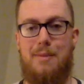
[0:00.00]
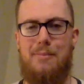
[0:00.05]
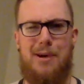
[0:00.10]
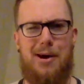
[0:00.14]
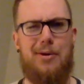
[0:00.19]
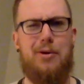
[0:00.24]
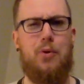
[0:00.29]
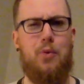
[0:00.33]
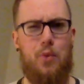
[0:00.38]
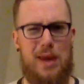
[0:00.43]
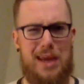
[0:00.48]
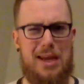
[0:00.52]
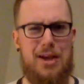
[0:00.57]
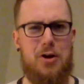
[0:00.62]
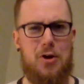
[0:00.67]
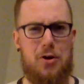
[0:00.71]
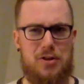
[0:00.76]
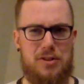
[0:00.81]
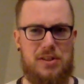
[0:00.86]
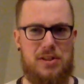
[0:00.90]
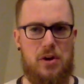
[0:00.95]
about a week
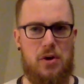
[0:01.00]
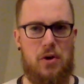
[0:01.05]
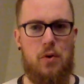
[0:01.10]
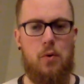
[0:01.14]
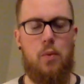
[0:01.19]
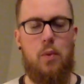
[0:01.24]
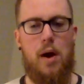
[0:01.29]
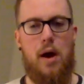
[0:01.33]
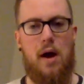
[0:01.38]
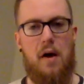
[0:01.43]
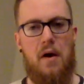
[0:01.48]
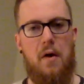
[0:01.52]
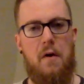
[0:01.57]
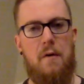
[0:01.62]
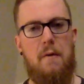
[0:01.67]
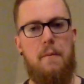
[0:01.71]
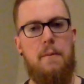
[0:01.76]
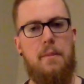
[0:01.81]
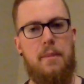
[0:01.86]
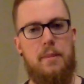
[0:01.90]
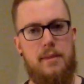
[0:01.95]
or so
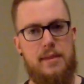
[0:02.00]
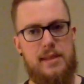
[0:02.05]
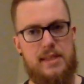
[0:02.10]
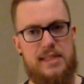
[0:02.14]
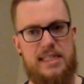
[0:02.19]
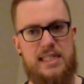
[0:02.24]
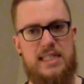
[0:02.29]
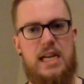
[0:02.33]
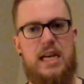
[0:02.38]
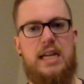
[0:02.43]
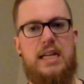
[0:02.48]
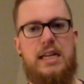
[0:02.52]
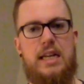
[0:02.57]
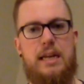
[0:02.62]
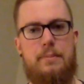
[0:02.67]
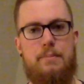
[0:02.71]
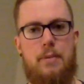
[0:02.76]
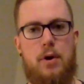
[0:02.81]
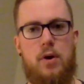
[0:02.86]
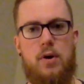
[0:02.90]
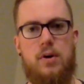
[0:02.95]
while the Sun
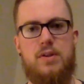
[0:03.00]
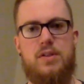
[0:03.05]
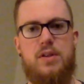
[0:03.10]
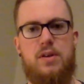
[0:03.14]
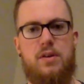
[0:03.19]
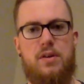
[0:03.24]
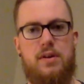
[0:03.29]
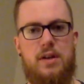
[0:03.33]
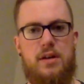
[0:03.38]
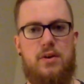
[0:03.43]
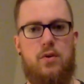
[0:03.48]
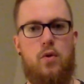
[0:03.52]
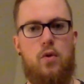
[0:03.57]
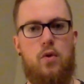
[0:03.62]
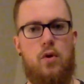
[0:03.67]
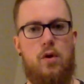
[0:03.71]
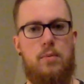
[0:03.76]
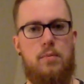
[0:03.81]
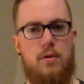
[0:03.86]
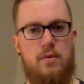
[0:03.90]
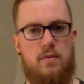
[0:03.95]
and Mars are in
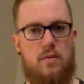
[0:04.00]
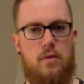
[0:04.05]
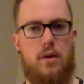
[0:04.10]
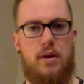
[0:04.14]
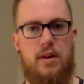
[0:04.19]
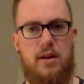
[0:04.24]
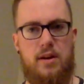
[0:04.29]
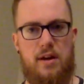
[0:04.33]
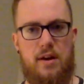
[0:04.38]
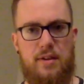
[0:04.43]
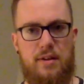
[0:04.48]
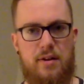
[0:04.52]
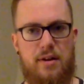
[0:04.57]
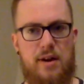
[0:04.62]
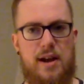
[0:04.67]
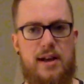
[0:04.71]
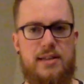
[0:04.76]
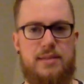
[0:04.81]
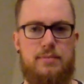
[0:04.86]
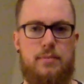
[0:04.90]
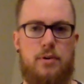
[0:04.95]
orb of one another
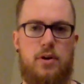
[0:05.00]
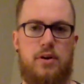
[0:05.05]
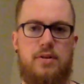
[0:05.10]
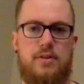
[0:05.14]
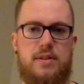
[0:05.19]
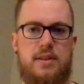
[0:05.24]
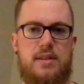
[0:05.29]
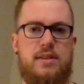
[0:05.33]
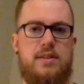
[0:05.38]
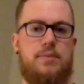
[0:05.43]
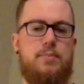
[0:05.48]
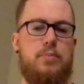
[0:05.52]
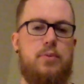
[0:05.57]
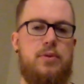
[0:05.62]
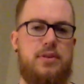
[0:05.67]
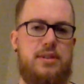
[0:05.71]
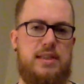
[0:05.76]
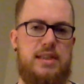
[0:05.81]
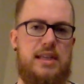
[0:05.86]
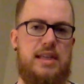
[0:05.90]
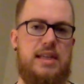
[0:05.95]
as Mars is
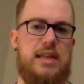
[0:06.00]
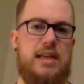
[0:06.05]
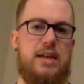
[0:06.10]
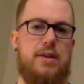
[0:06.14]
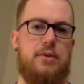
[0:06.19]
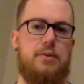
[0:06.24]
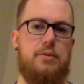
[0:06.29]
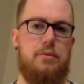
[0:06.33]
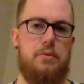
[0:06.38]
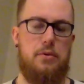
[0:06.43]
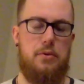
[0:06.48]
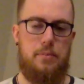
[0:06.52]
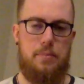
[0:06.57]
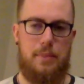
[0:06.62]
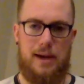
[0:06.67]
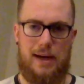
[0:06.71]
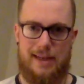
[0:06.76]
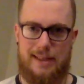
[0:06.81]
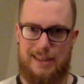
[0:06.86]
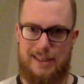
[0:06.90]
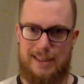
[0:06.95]
proceeding through
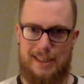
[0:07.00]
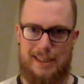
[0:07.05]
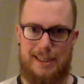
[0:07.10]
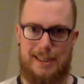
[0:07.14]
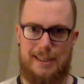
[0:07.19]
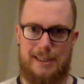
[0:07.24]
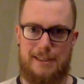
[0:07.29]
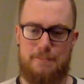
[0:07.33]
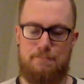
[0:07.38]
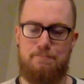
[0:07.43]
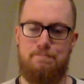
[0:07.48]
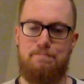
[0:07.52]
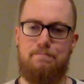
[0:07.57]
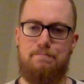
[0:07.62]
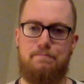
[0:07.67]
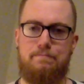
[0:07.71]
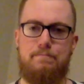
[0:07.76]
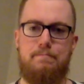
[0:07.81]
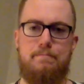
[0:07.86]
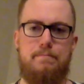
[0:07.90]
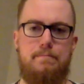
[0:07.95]
Pisces.
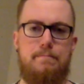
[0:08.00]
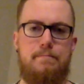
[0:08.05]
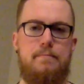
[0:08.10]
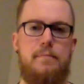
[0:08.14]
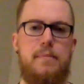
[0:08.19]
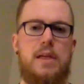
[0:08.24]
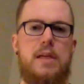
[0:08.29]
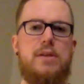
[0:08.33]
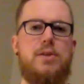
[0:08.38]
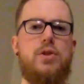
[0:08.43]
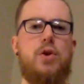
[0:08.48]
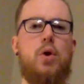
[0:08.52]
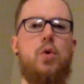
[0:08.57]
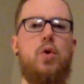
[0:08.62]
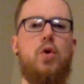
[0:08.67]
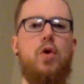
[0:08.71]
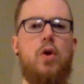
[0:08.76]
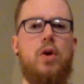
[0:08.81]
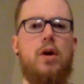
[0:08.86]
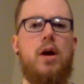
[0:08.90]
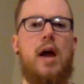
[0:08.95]
So
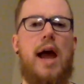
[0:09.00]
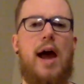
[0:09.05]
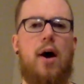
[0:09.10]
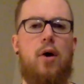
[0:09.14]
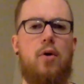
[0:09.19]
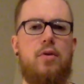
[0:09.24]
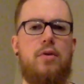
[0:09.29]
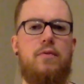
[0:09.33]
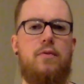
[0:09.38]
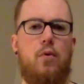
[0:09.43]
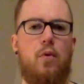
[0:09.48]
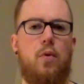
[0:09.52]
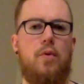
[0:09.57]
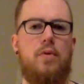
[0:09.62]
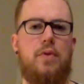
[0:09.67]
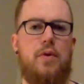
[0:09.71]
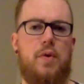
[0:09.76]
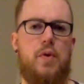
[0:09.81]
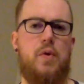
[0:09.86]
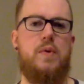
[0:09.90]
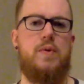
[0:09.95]
look out for
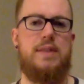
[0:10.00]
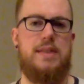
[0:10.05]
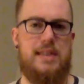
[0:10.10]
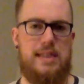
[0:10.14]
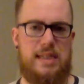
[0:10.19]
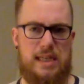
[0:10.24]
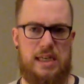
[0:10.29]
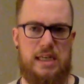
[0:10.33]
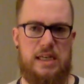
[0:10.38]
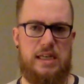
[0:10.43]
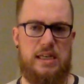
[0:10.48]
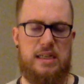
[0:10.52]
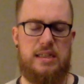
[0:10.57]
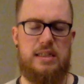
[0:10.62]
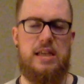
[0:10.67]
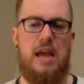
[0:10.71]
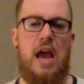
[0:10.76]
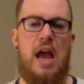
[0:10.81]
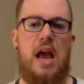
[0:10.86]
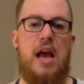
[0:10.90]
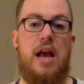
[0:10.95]
those
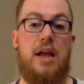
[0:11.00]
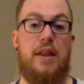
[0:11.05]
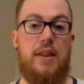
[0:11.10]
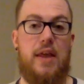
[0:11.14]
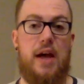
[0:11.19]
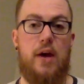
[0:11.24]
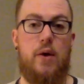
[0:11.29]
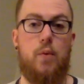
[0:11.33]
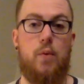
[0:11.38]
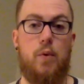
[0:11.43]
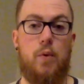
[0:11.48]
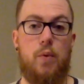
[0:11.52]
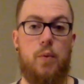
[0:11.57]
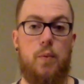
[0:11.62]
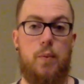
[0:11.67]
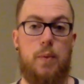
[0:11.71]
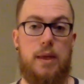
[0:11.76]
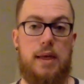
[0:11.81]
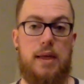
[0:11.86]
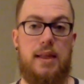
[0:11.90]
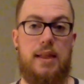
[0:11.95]
things that were
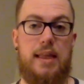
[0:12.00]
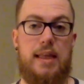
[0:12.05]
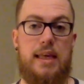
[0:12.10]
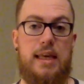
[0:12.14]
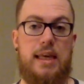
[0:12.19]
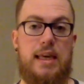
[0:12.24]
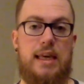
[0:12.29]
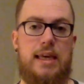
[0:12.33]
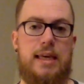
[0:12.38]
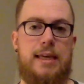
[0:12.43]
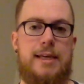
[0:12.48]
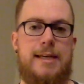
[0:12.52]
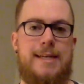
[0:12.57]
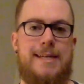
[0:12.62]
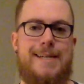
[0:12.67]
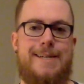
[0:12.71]
really